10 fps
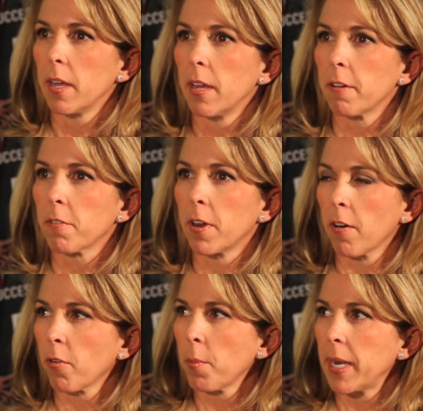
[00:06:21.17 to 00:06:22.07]
if
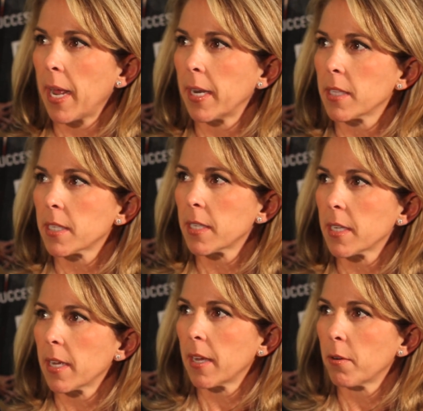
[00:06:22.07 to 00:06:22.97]
government and its
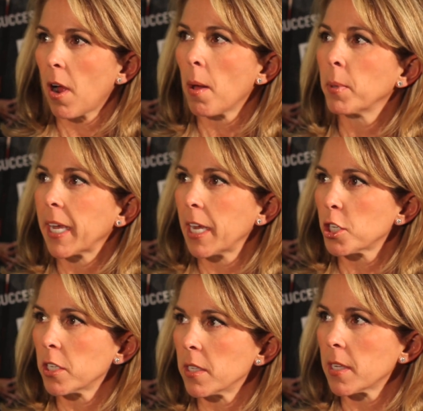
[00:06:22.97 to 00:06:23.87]

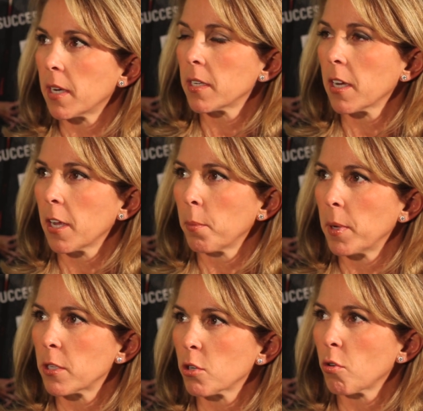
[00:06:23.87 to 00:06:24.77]
obligations and
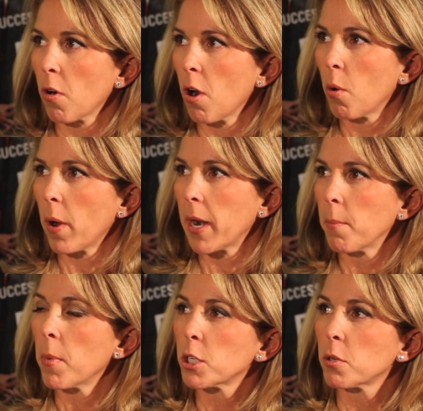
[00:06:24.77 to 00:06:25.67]
entitlements grow at a
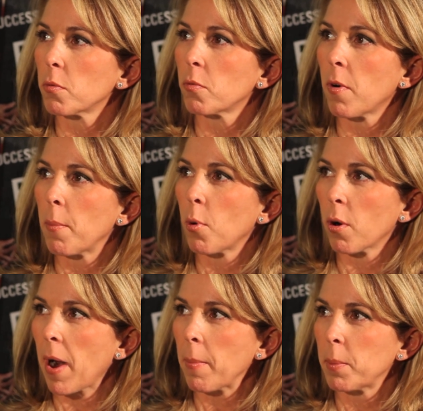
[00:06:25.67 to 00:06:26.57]
much more
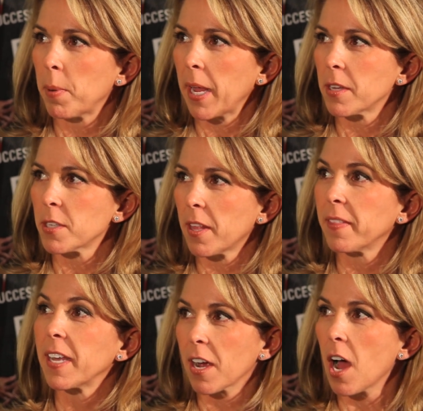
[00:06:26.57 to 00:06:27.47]
rapid pace than
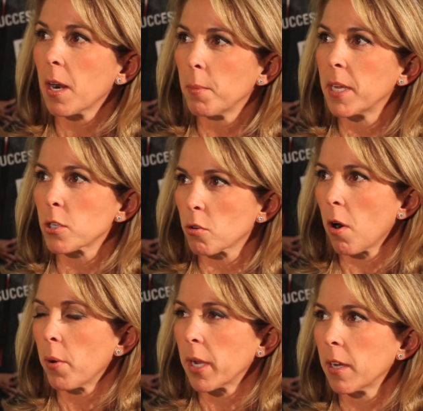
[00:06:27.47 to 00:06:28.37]
the economy is
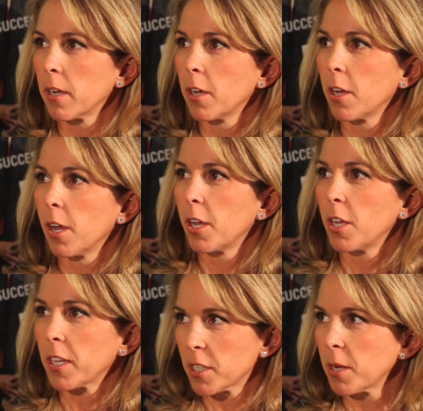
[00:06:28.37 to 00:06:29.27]
growing,
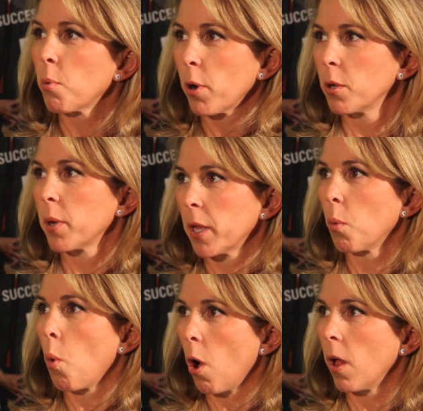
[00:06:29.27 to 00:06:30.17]
at some point you hit a
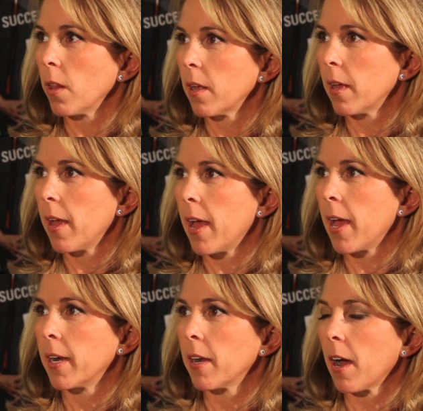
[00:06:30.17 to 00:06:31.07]
wall.
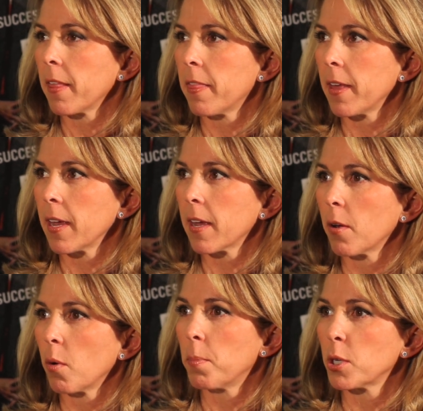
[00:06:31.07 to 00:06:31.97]
And I think
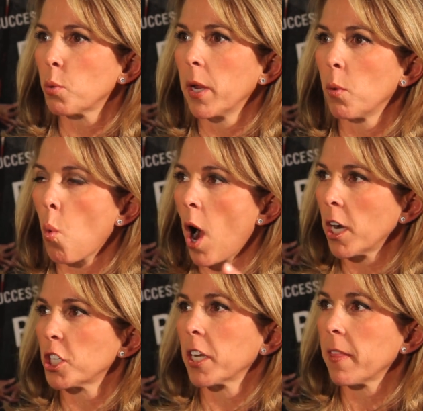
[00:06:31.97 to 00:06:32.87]
between
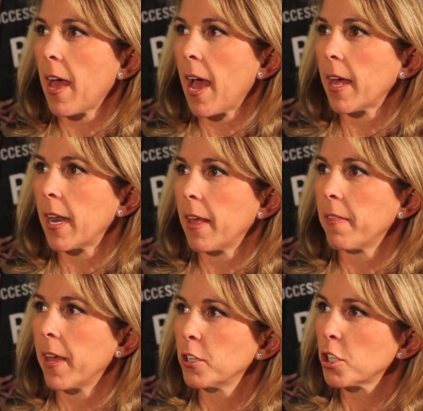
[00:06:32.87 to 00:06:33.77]
watching that and
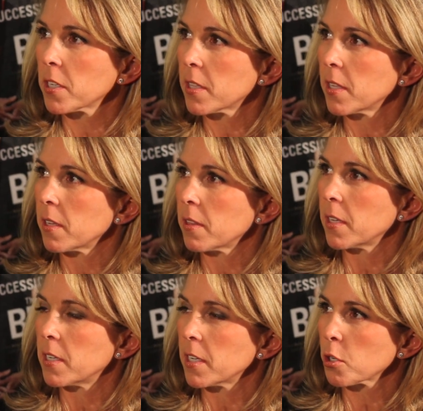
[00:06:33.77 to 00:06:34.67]
then just the
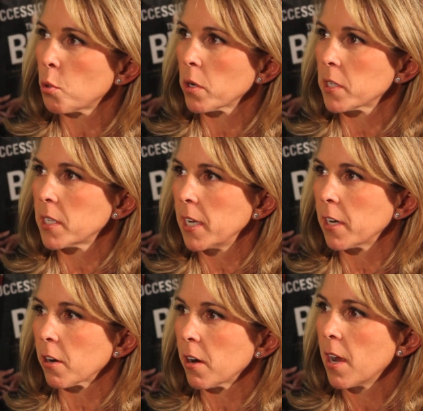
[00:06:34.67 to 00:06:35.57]
discourse
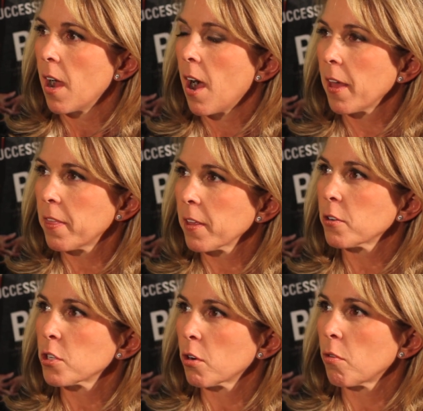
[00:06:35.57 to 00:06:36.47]
here, I think
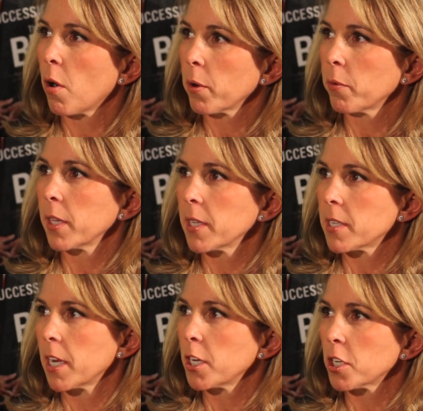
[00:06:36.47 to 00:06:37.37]
there's a growing
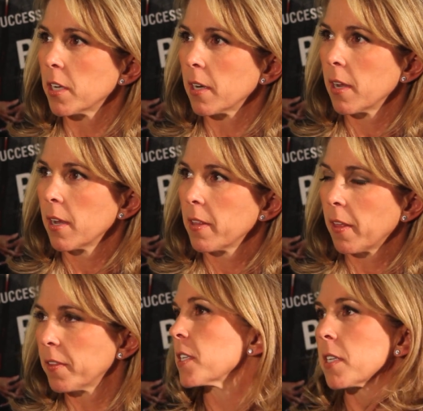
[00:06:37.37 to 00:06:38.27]
realization
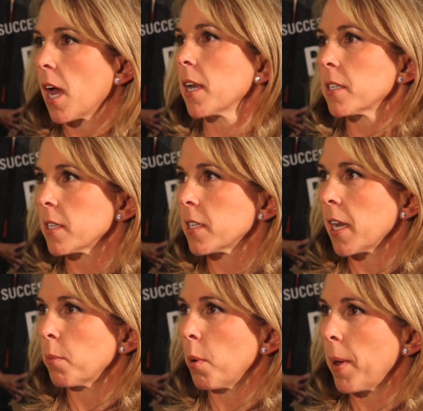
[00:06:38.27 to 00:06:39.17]
that this is not a
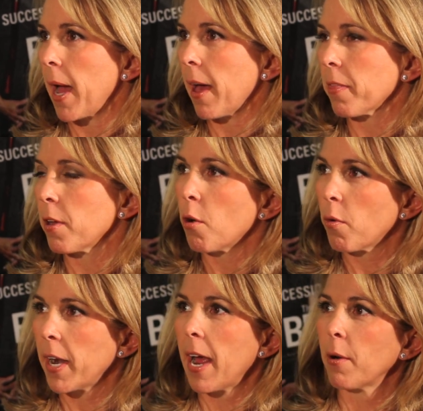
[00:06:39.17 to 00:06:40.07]
sustainable path.
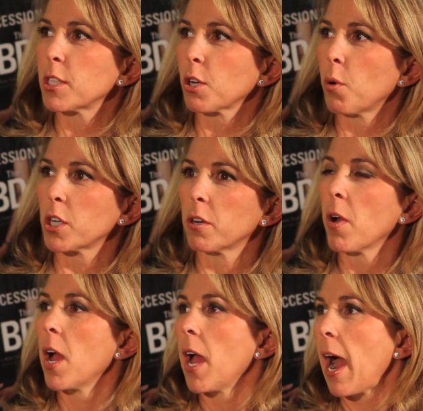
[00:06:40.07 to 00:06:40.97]
Right now it's a question of
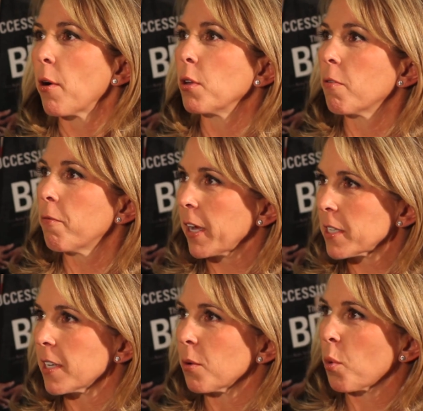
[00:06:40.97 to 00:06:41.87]
how you
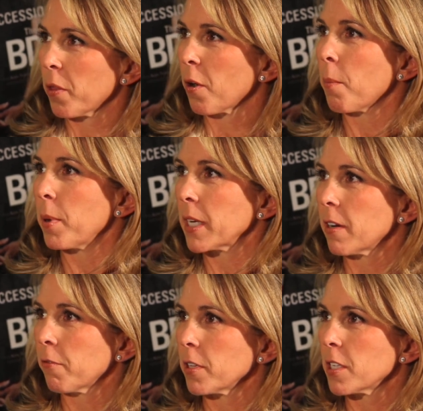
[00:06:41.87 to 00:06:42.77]
fix it, where there are big
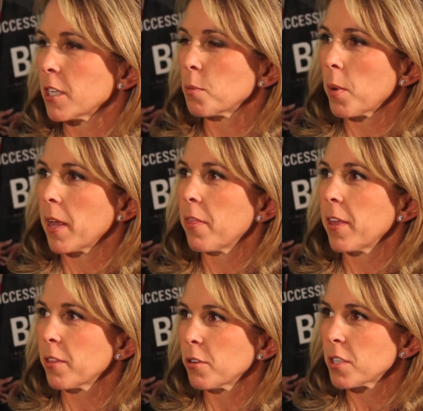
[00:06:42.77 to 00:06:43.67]
differences, but I
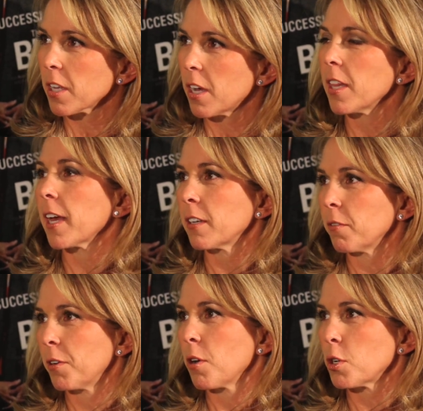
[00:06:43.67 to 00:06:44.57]
think there's the
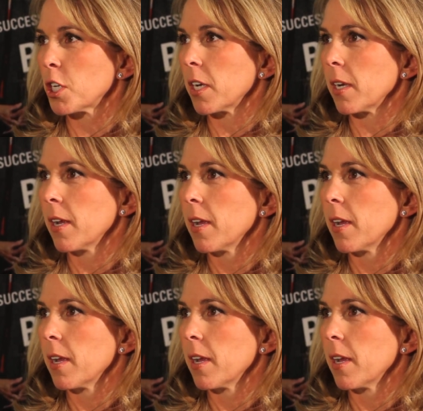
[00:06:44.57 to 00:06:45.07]
collective notion